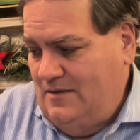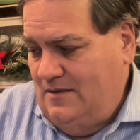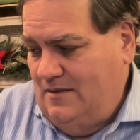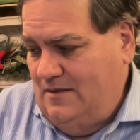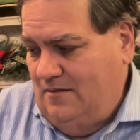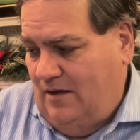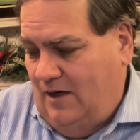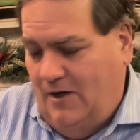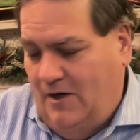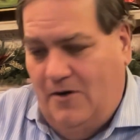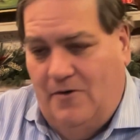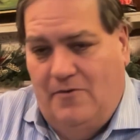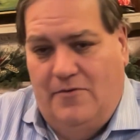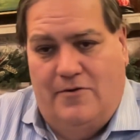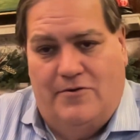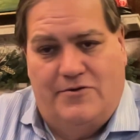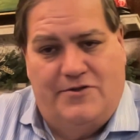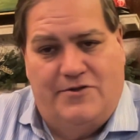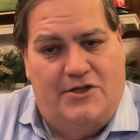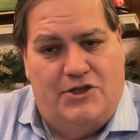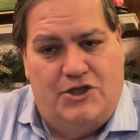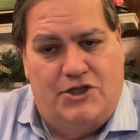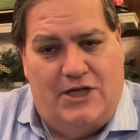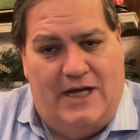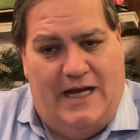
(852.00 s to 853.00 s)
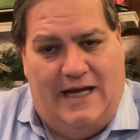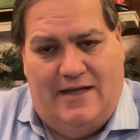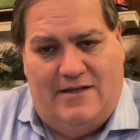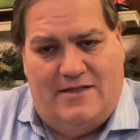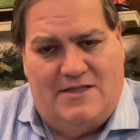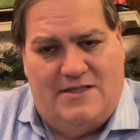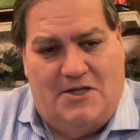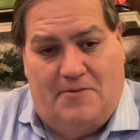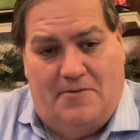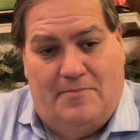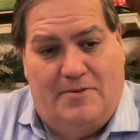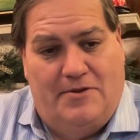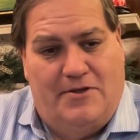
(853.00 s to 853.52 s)
there's a chance
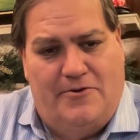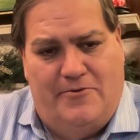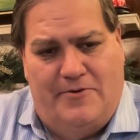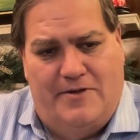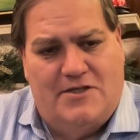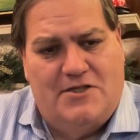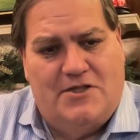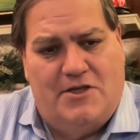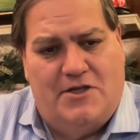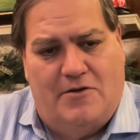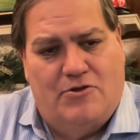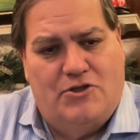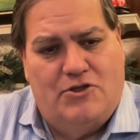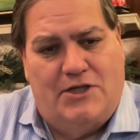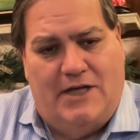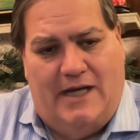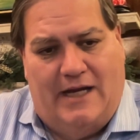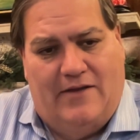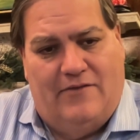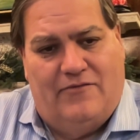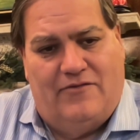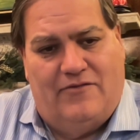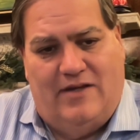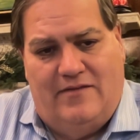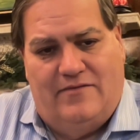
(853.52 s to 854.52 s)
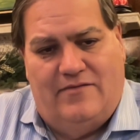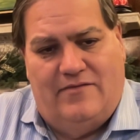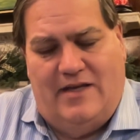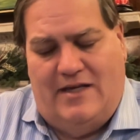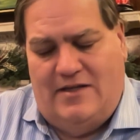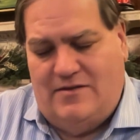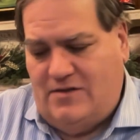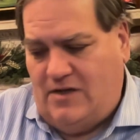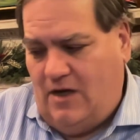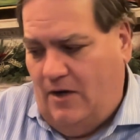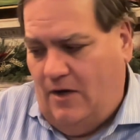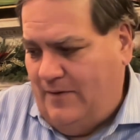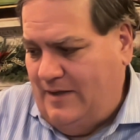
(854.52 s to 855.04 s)
here, but there is no chance.
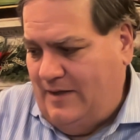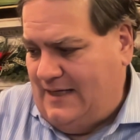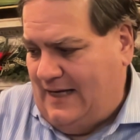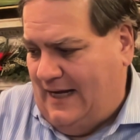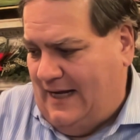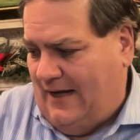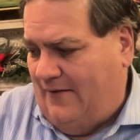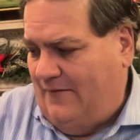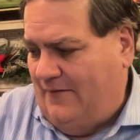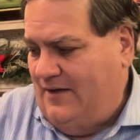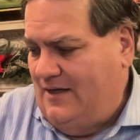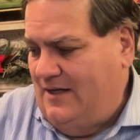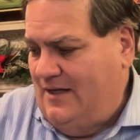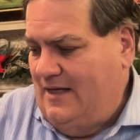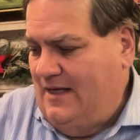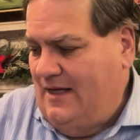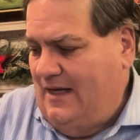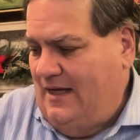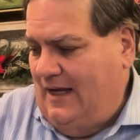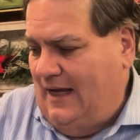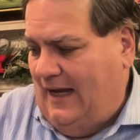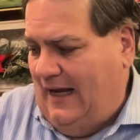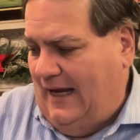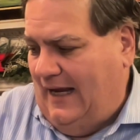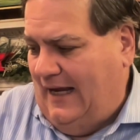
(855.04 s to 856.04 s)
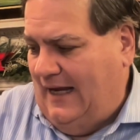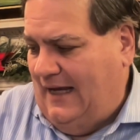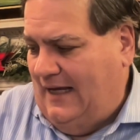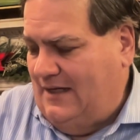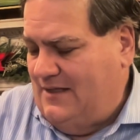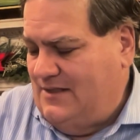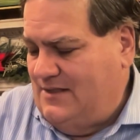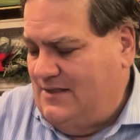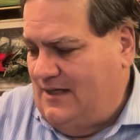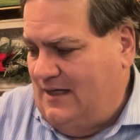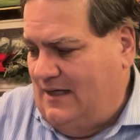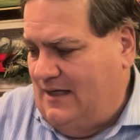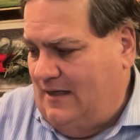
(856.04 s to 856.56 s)
He's going down,
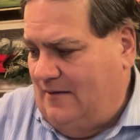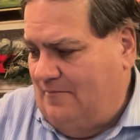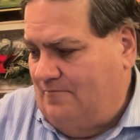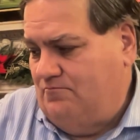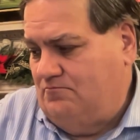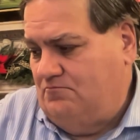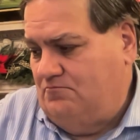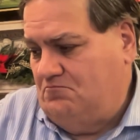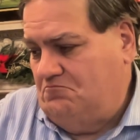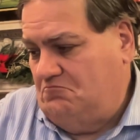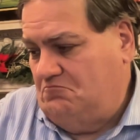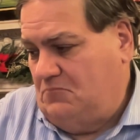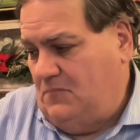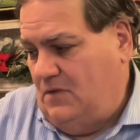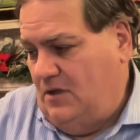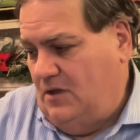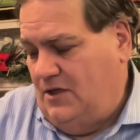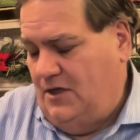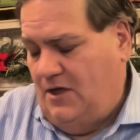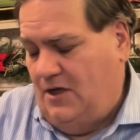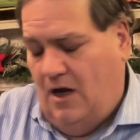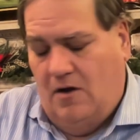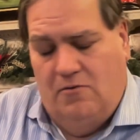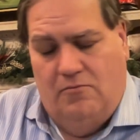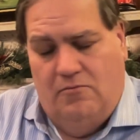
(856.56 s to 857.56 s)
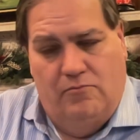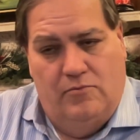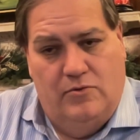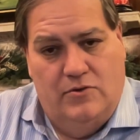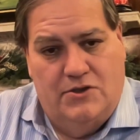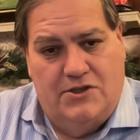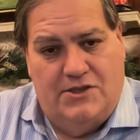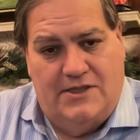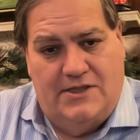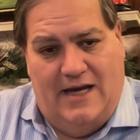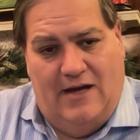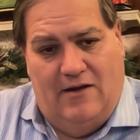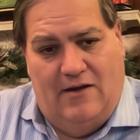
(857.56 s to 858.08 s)
and we'll
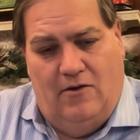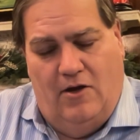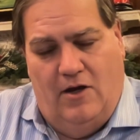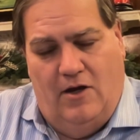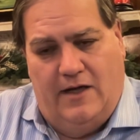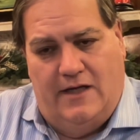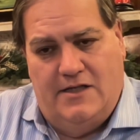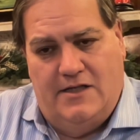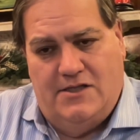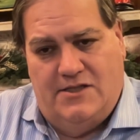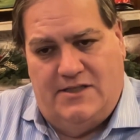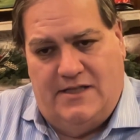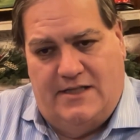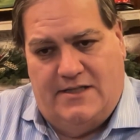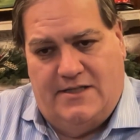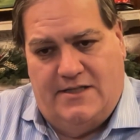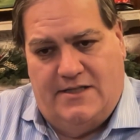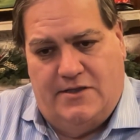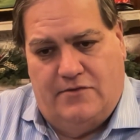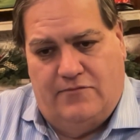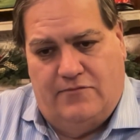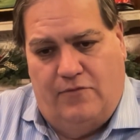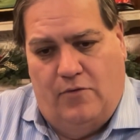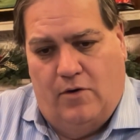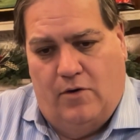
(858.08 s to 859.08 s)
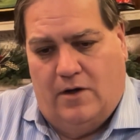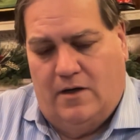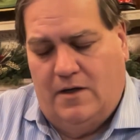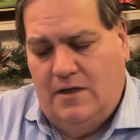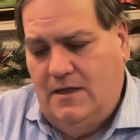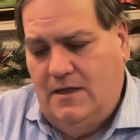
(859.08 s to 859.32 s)
see how long he's sentenced for.